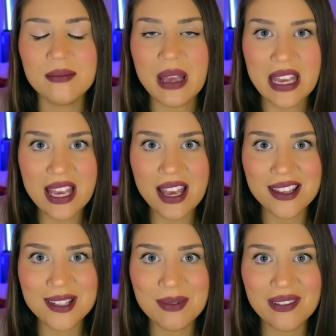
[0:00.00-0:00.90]
making
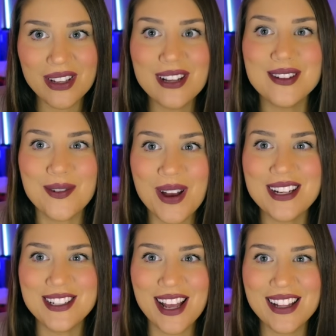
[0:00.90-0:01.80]
ASMR videos
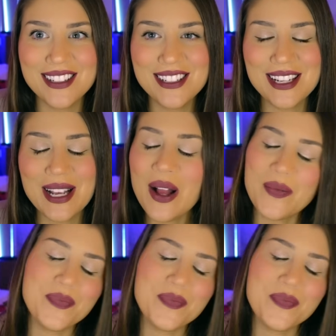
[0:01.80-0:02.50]
quite challenging.